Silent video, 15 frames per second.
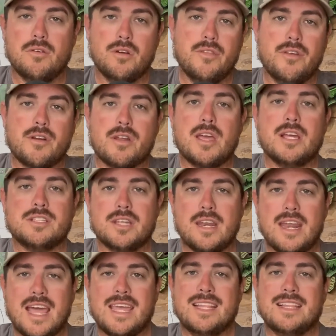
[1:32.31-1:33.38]
or in their case, a
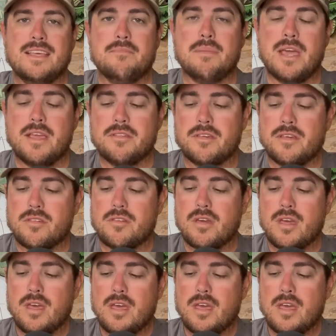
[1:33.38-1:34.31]
nightly basis,